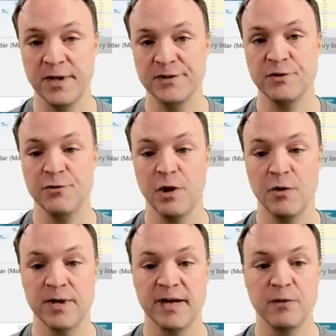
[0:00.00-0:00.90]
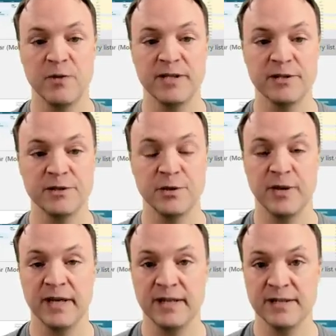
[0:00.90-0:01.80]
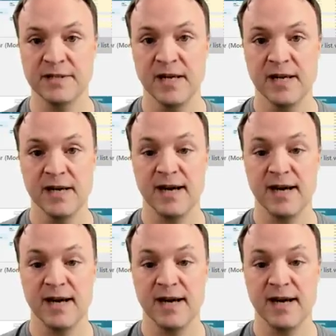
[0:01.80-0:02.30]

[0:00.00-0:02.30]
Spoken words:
Once you know kind of what you're doing in this